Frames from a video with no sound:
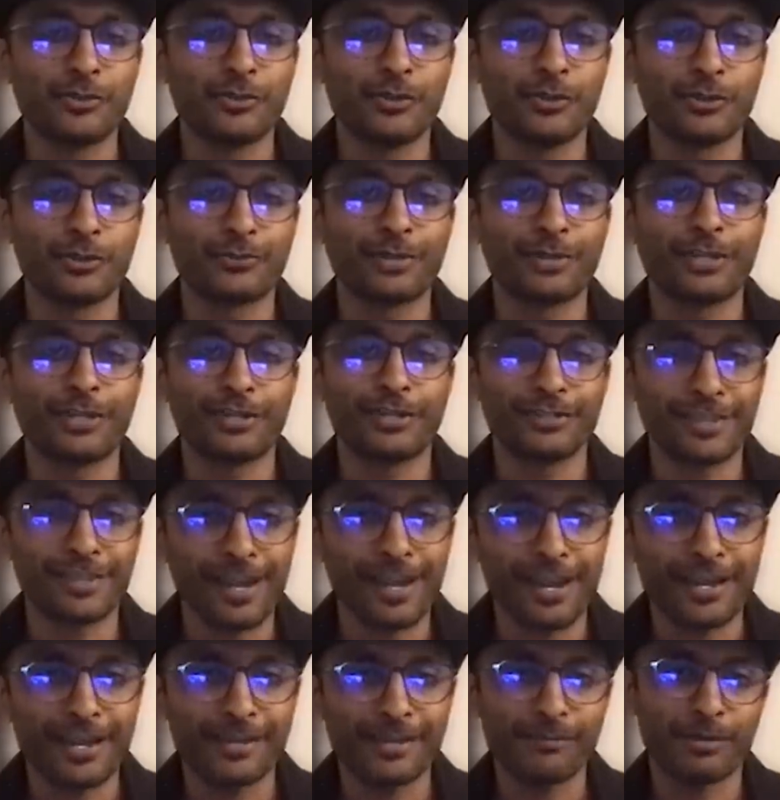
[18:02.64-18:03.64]
two or three a
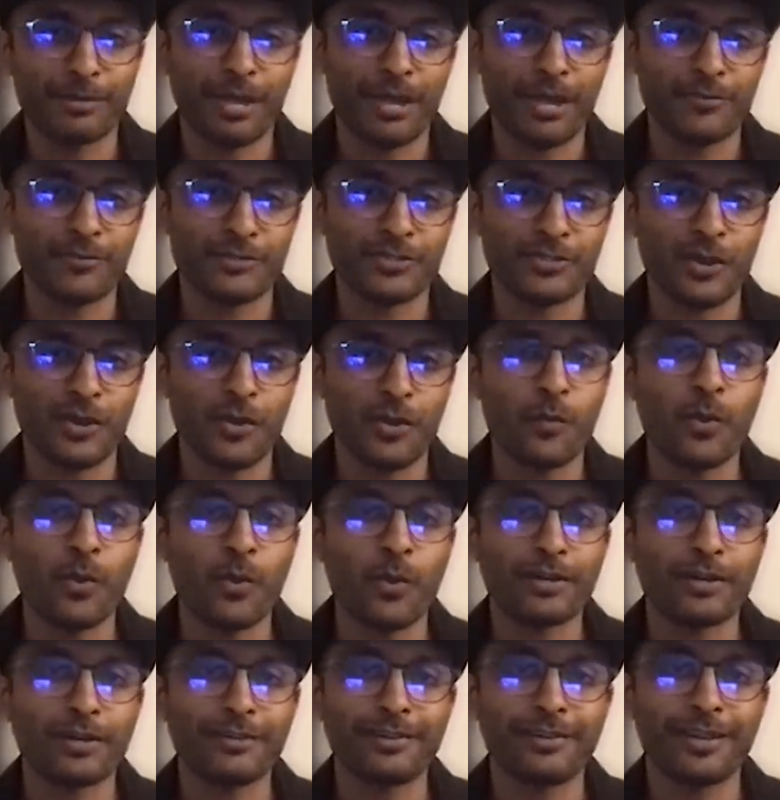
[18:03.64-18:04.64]
day, but I would say
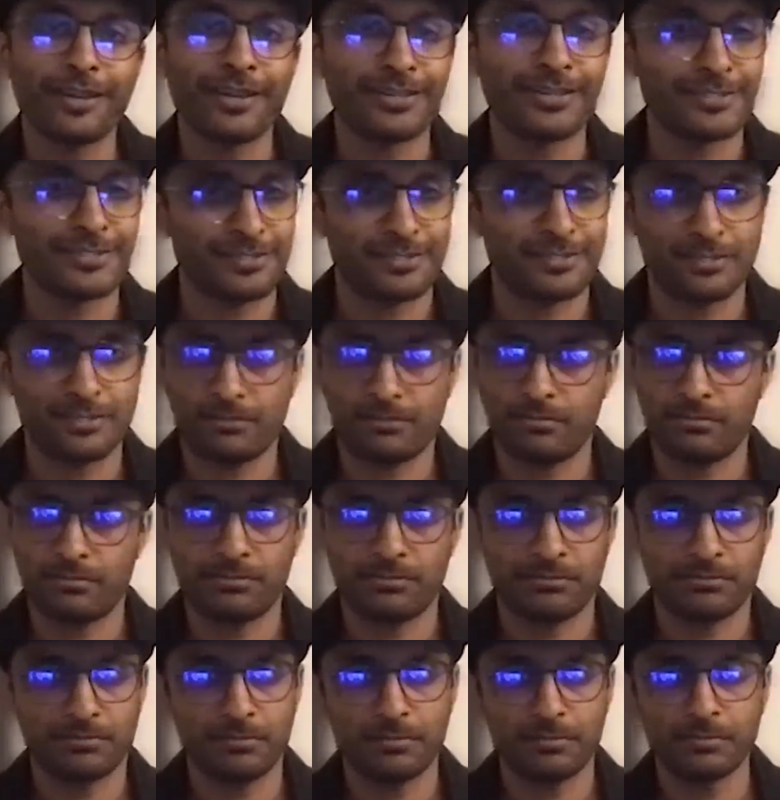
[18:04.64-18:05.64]
one a day is
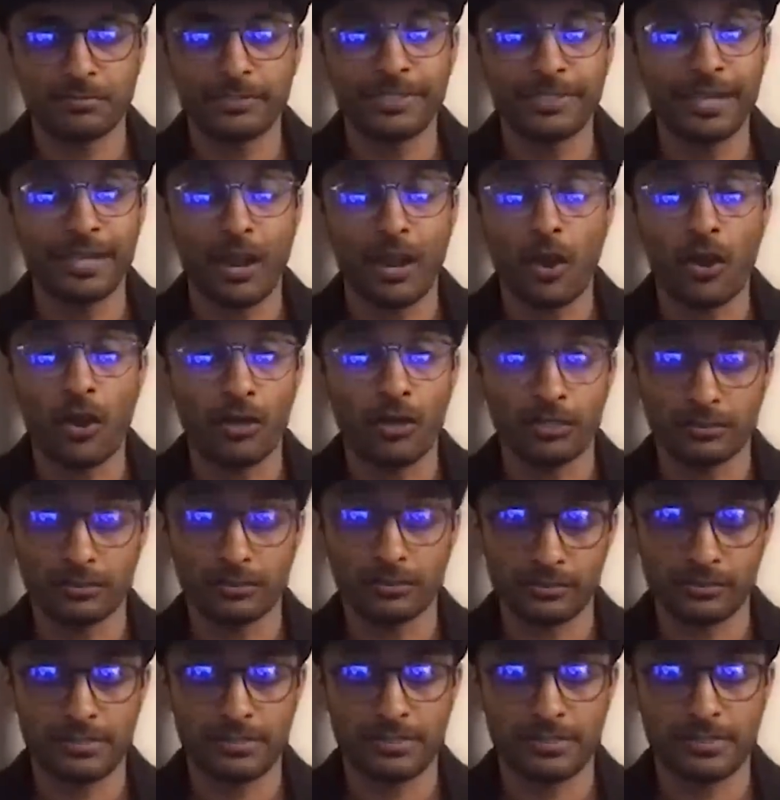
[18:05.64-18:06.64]

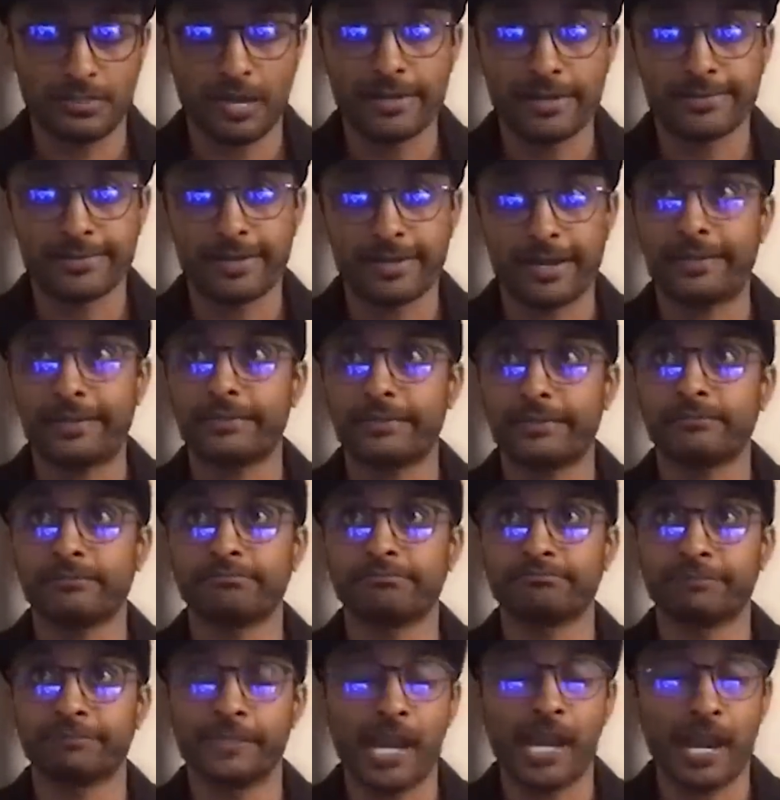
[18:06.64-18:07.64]
all set
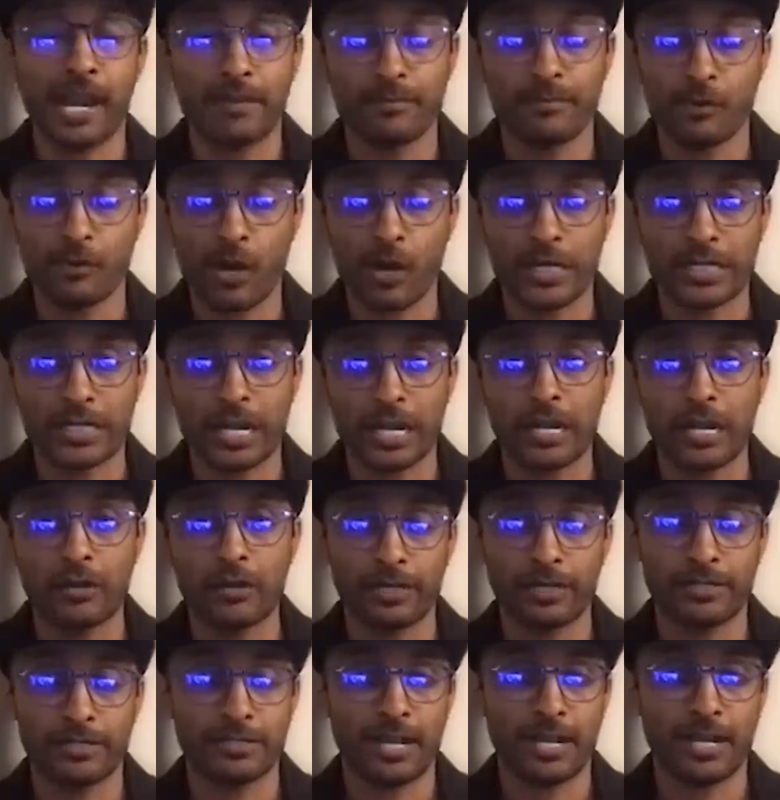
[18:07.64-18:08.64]
and game right
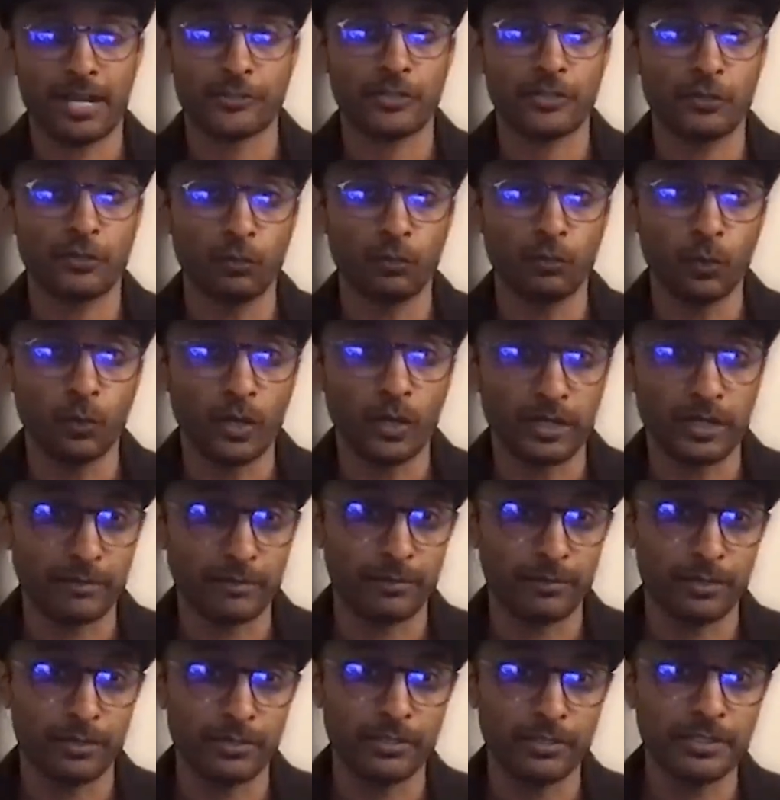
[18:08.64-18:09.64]
now, and it's actually
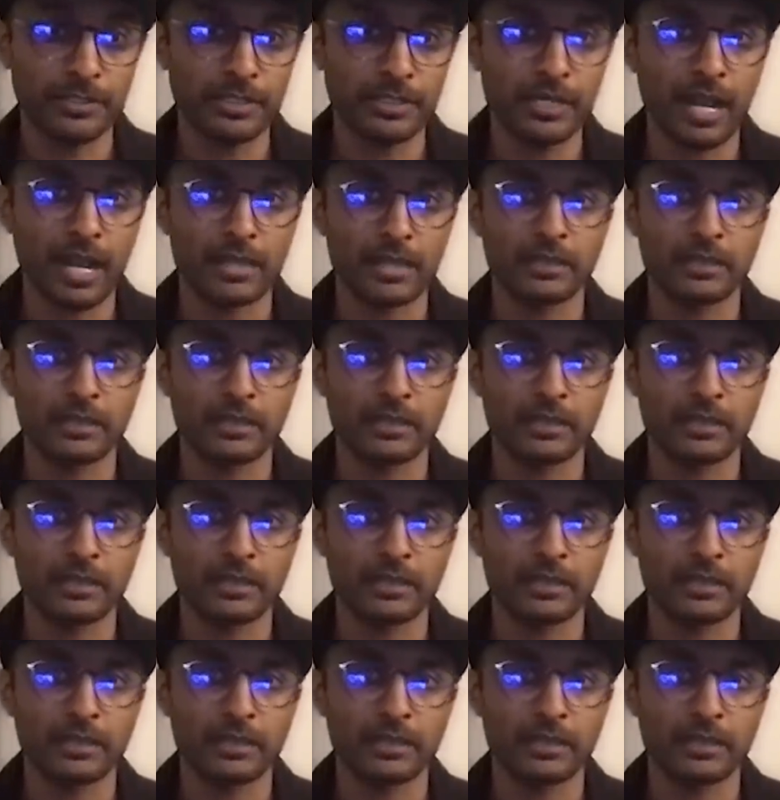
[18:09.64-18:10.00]
working brilliantly.